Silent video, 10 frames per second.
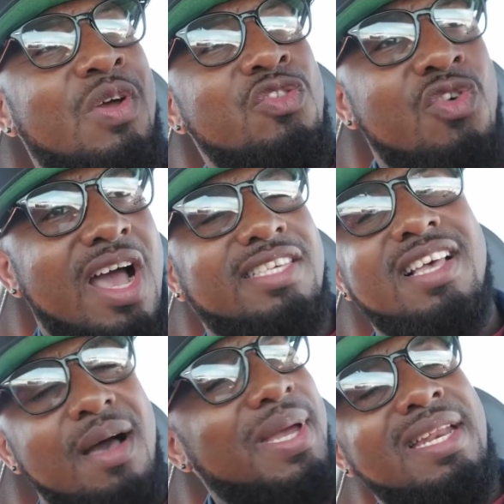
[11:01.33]
when you guys
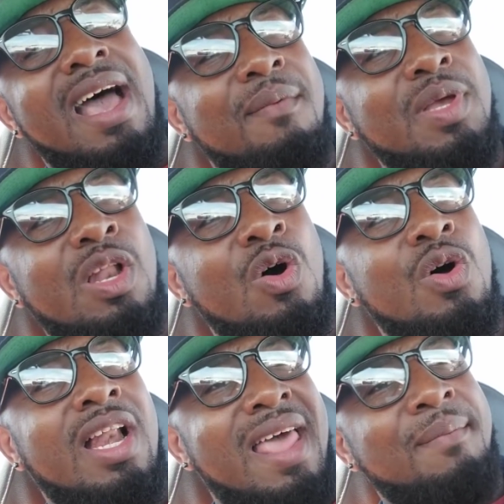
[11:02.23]
comment down
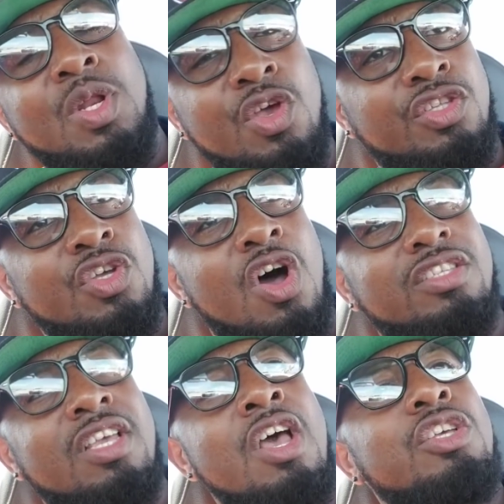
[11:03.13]
below and let me know your
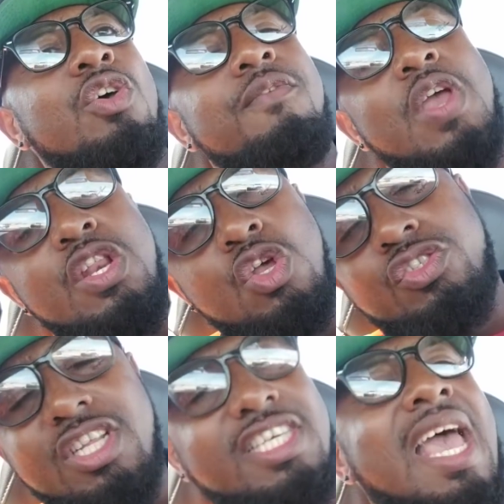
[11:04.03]
thoughts. So if you're new
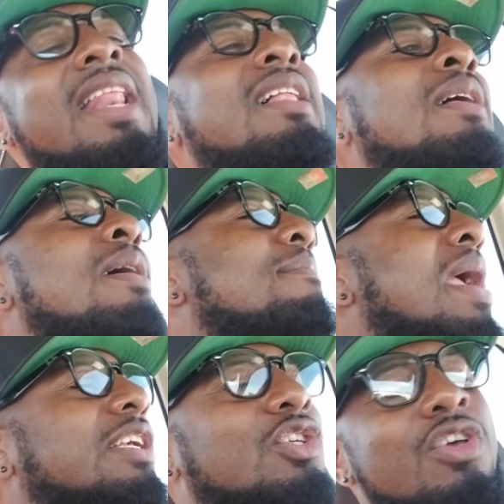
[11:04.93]
to the channel,
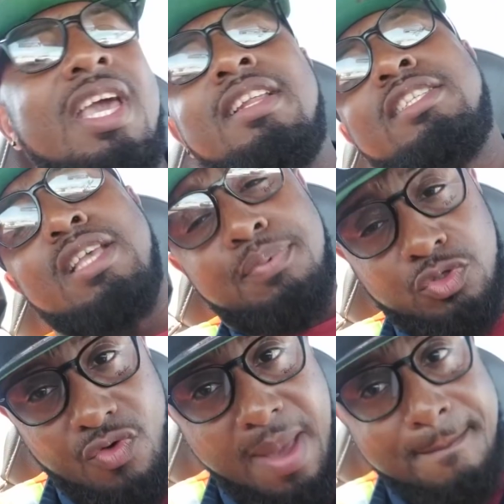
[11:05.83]
make sure you hit the
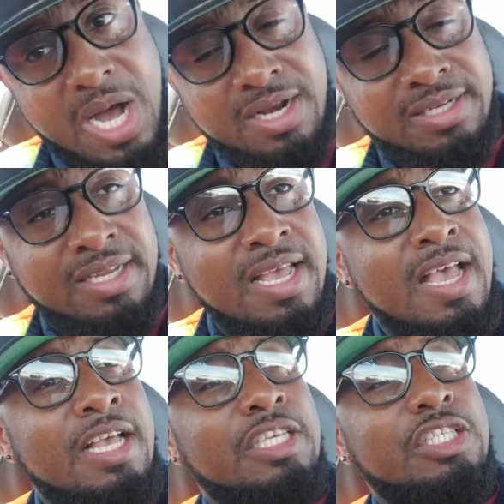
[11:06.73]
subscribe button.
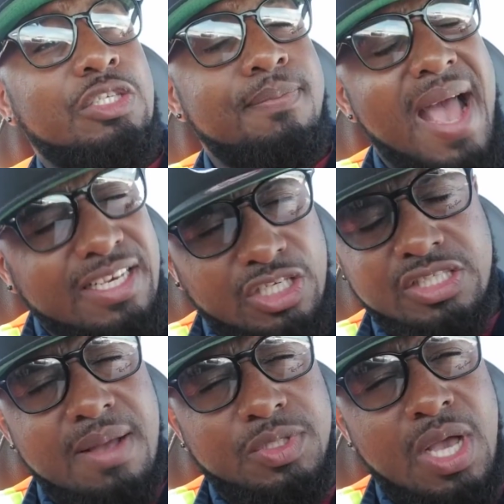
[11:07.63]
Smash the
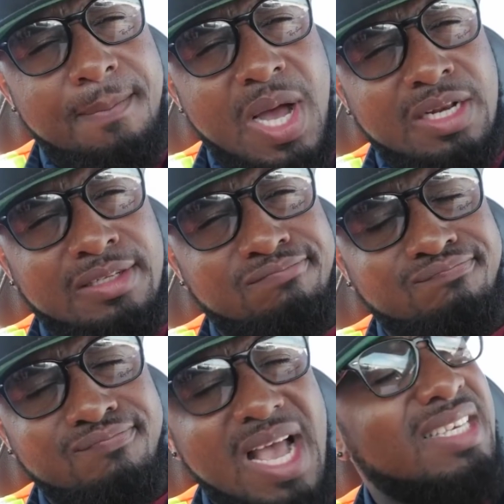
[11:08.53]
thumbs up button.
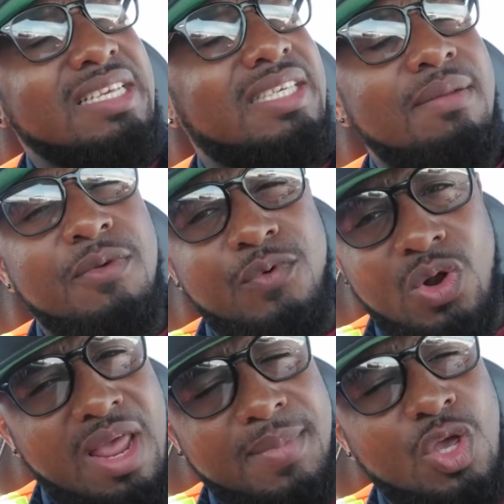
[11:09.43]
As I said
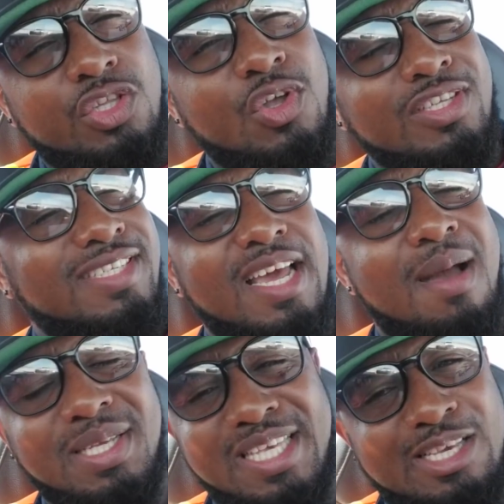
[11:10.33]
before, let me know your thoughts in the
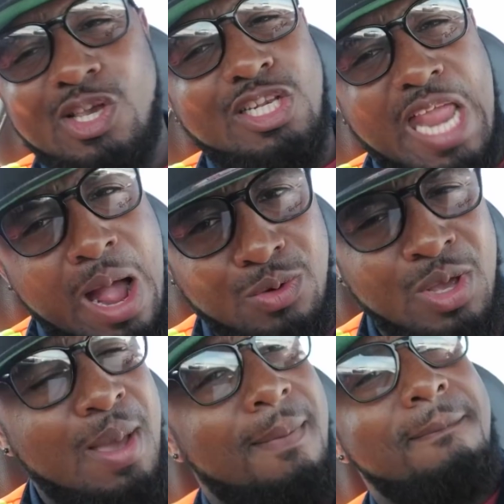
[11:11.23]
comment section down
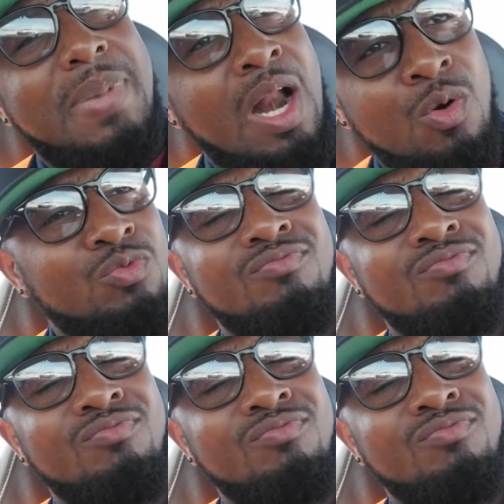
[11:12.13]
below.